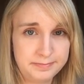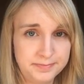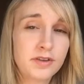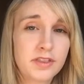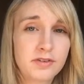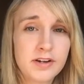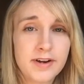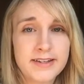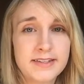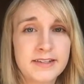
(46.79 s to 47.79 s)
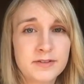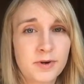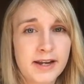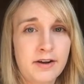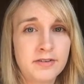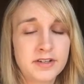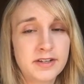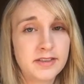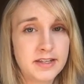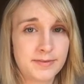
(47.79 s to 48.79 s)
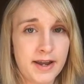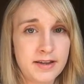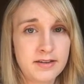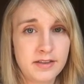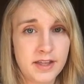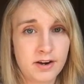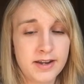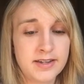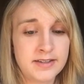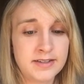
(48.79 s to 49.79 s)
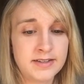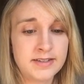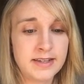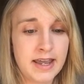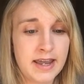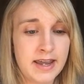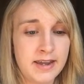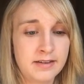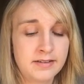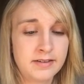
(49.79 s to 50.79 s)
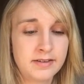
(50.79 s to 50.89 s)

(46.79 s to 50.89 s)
So the 3 races work out this way. There is a